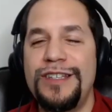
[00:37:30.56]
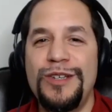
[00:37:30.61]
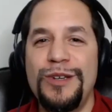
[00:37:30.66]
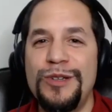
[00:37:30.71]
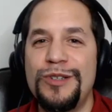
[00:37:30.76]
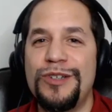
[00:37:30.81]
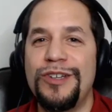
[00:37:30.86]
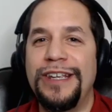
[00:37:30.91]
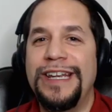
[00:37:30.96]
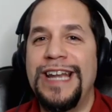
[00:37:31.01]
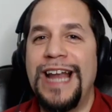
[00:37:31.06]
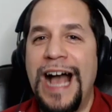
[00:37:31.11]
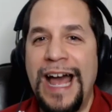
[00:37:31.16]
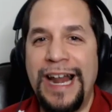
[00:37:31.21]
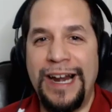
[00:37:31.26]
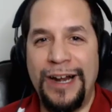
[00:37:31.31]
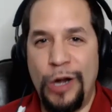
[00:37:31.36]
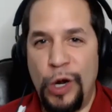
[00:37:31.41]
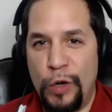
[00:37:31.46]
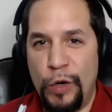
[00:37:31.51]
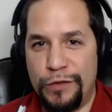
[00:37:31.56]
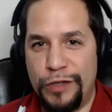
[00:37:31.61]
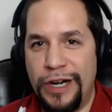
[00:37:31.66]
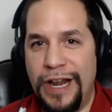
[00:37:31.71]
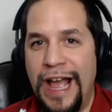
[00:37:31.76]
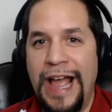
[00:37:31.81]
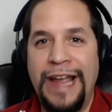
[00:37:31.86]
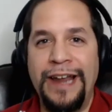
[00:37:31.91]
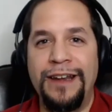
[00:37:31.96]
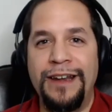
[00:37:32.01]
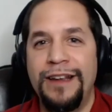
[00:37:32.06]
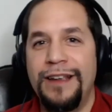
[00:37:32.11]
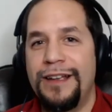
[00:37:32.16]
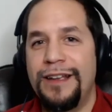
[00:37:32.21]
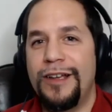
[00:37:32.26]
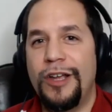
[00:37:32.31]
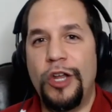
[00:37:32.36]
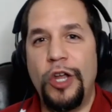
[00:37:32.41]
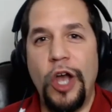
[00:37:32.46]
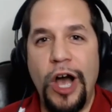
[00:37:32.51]
usually not an overnight
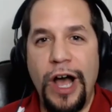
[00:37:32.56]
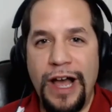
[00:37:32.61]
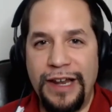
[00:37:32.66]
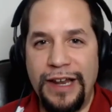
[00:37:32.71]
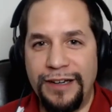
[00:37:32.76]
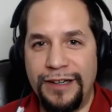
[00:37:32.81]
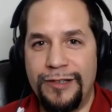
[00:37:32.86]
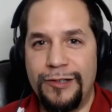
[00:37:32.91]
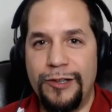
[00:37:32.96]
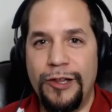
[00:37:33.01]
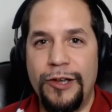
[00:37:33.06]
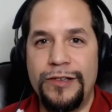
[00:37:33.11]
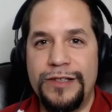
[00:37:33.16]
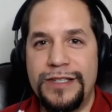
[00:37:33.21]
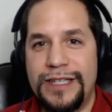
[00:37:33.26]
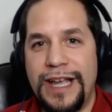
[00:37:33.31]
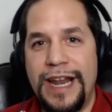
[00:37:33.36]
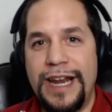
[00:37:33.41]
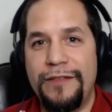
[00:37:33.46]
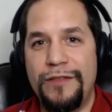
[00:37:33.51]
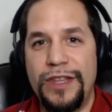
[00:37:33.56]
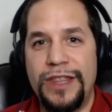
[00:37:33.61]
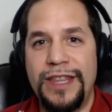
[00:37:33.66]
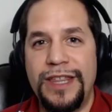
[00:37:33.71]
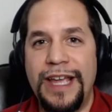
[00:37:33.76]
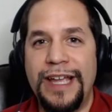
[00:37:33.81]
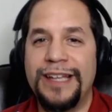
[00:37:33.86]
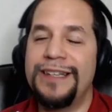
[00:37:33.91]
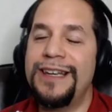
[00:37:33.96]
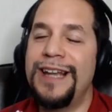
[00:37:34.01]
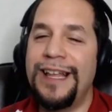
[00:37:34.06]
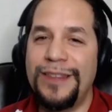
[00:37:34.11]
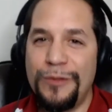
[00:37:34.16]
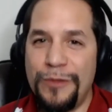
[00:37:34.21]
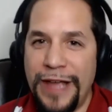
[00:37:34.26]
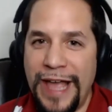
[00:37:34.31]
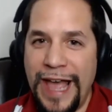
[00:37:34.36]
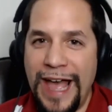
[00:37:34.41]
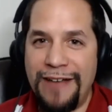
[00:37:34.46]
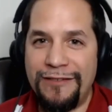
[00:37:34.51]
gone, closed kind of a thing. Not that
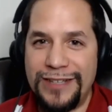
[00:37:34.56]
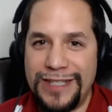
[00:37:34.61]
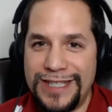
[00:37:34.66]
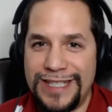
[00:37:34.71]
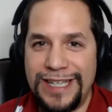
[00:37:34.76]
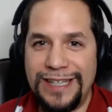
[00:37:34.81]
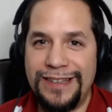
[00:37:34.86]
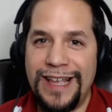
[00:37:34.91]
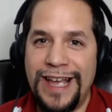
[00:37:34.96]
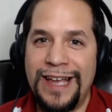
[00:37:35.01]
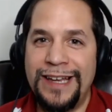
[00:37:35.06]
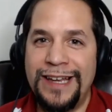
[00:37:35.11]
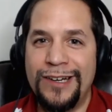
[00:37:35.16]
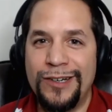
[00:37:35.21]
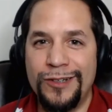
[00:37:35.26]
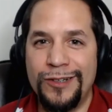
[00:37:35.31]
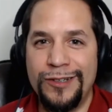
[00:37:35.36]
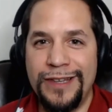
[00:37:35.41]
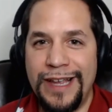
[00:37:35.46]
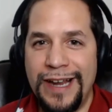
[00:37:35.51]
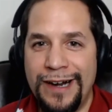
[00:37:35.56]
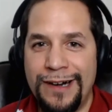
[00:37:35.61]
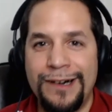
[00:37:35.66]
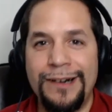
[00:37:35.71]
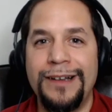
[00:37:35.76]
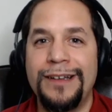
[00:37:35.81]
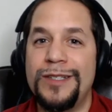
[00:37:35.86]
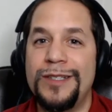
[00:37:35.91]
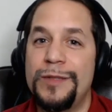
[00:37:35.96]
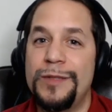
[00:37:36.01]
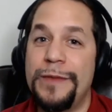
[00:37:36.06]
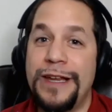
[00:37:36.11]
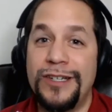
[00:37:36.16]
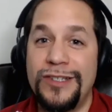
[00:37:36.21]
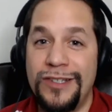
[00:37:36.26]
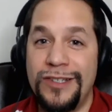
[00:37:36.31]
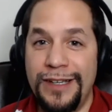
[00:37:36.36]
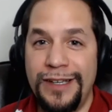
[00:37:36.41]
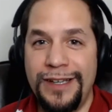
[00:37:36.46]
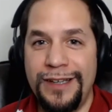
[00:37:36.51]
we haven't seen that here and there, and
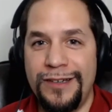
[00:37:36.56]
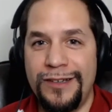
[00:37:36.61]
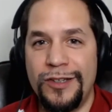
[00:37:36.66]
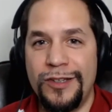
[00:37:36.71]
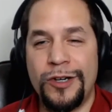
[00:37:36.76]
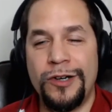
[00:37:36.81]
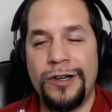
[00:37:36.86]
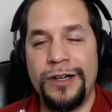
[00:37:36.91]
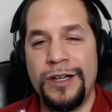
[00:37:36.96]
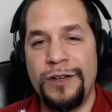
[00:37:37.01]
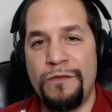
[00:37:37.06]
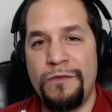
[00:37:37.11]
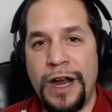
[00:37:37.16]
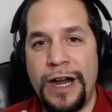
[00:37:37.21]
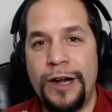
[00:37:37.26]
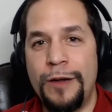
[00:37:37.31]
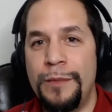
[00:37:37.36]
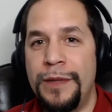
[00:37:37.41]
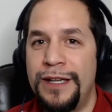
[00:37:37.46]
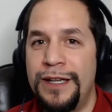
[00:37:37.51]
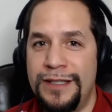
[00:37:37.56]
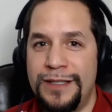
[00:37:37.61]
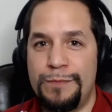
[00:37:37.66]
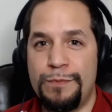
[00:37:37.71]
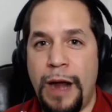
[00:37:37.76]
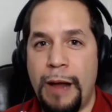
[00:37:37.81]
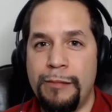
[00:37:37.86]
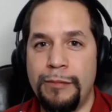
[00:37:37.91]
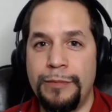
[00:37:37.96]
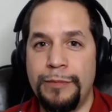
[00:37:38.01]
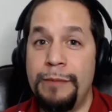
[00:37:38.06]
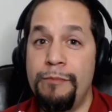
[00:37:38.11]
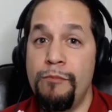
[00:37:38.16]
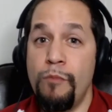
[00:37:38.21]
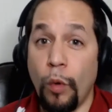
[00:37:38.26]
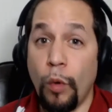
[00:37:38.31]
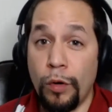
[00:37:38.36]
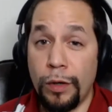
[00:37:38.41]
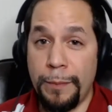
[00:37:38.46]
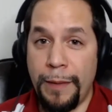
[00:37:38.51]
especially in the current environment, it's probably
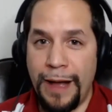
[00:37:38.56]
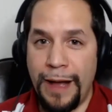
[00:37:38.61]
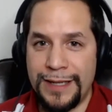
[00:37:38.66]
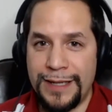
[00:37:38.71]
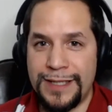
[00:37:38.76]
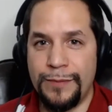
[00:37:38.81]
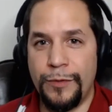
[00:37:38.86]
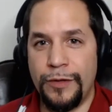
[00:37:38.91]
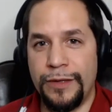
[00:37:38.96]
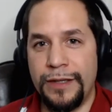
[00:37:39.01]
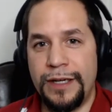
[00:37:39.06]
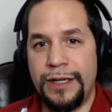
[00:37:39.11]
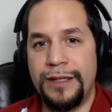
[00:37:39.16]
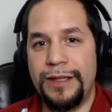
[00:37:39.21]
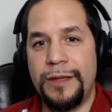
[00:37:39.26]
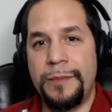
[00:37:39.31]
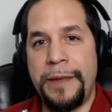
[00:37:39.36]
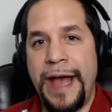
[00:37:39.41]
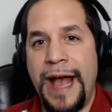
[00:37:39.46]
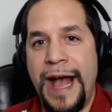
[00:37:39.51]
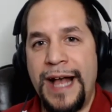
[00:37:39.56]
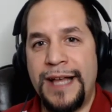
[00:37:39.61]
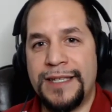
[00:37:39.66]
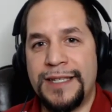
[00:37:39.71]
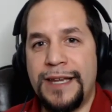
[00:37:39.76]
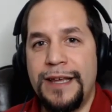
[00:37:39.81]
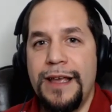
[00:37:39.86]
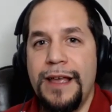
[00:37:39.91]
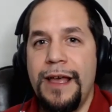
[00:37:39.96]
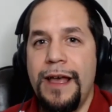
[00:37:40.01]
more possible than in the past.